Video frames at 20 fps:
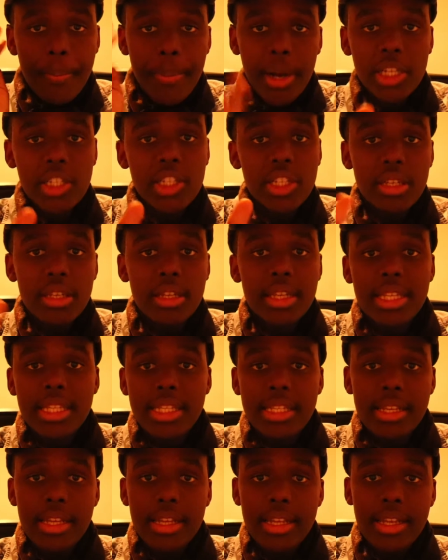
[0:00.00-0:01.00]
Passion
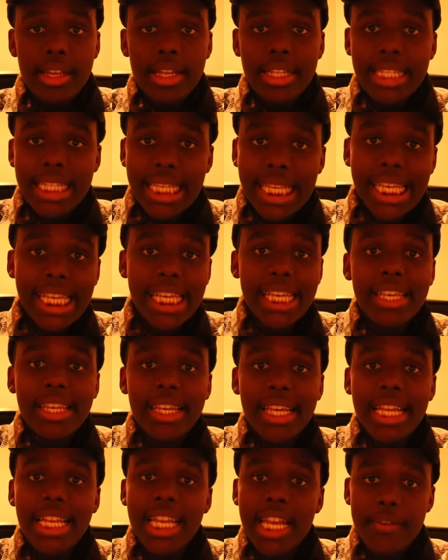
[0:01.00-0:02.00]
is it's key
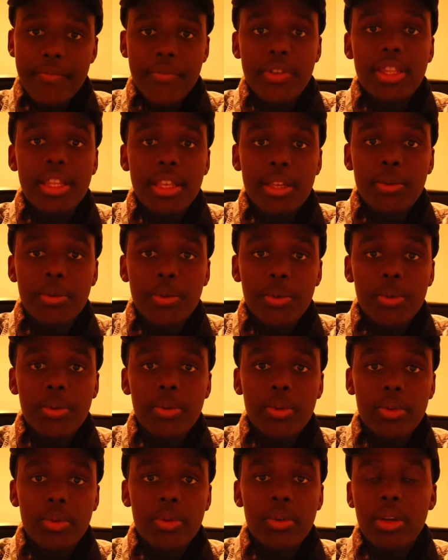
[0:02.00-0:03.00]
in everything you do.
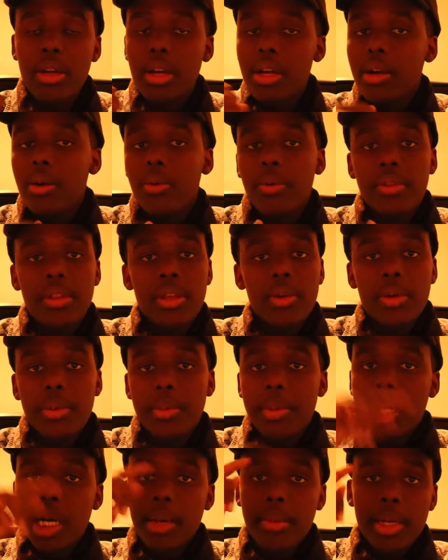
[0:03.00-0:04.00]
Whether you want
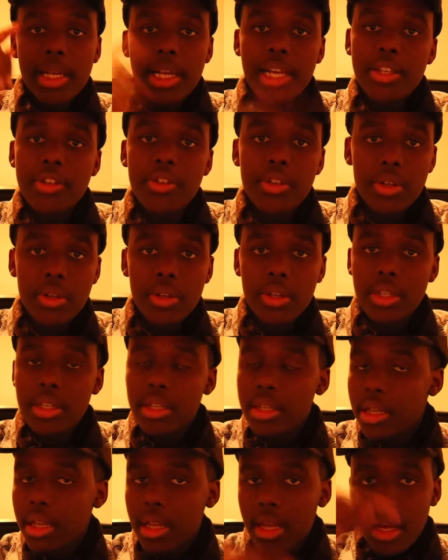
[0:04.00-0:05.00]
to become an
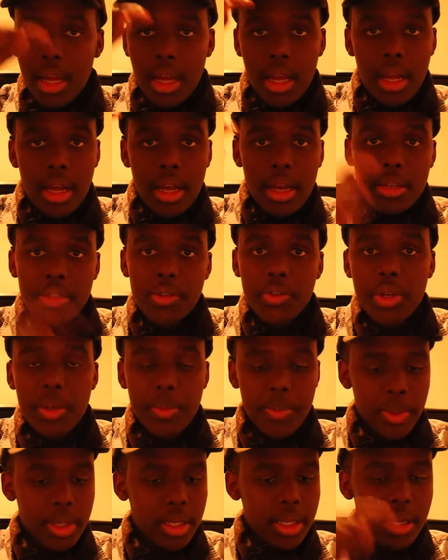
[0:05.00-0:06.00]
astronaut, a
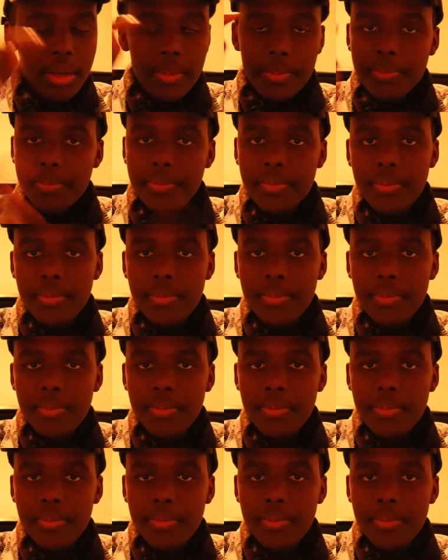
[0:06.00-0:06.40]
stripper,